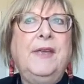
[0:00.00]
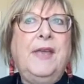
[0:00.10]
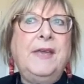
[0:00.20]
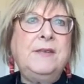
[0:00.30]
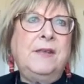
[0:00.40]

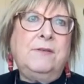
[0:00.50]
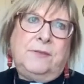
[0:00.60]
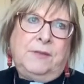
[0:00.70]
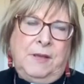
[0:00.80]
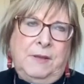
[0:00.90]
and
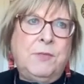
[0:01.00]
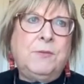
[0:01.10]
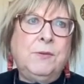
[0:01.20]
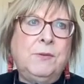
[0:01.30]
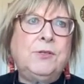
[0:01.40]
and and
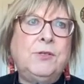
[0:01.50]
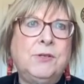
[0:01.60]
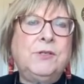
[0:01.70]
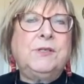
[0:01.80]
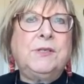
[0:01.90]
through the
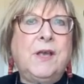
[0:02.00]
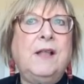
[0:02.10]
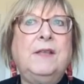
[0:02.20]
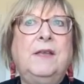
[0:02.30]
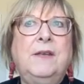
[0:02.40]
Church of
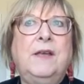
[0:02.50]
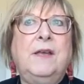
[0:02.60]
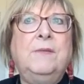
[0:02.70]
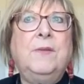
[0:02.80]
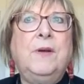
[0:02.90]
Scotland,
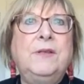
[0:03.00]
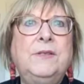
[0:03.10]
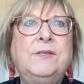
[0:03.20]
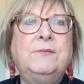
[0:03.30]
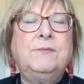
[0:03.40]
I
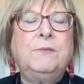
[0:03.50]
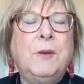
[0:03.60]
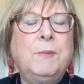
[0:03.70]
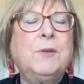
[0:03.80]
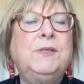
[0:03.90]
was
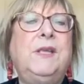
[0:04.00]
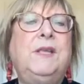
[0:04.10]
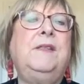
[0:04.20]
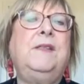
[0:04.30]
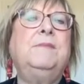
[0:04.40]

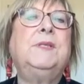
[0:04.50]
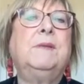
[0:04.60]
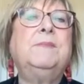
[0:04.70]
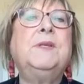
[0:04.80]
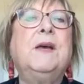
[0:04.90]
representing them
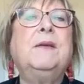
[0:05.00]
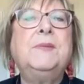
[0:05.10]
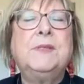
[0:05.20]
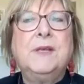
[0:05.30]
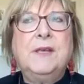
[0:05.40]

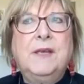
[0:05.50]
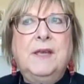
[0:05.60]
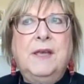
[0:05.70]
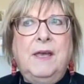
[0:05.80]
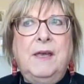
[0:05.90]
sometimes,
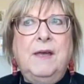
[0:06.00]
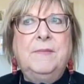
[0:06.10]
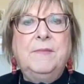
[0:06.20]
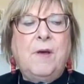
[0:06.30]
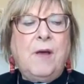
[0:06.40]

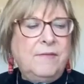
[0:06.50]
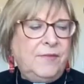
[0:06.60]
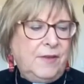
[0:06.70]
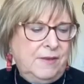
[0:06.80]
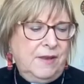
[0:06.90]
um,
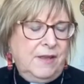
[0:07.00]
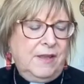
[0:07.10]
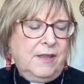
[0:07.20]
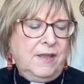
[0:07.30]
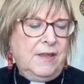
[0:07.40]
often
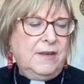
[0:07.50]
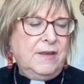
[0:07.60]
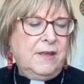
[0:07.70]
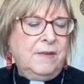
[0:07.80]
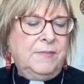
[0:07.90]

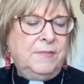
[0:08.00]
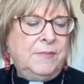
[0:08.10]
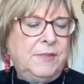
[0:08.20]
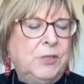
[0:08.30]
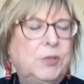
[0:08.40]
in
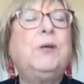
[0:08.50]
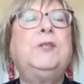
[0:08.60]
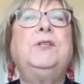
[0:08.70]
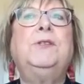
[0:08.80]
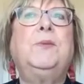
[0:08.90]
um,
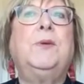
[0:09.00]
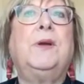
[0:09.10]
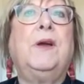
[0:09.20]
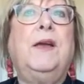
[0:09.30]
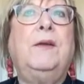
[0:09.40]
situations
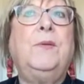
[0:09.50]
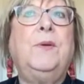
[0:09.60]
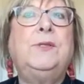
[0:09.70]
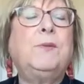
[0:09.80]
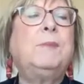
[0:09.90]
where I
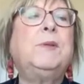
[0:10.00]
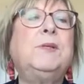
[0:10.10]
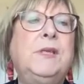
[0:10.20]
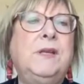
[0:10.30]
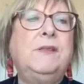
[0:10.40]
was
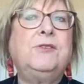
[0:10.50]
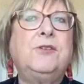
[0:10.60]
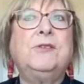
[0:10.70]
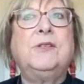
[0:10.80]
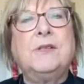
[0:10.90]
representing the
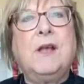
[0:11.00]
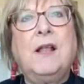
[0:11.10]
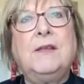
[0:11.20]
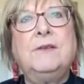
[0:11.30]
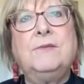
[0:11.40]
Church of
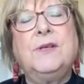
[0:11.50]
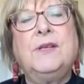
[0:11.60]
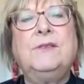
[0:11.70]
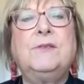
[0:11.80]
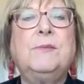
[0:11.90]
Scotland,
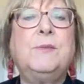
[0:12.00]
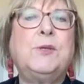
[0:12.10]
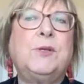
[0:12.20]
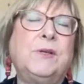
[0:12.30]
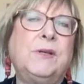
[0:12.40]
reading
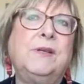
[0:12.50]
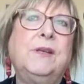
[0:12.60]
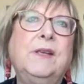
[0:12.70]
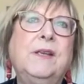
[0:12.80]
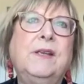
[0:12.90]
scripture, and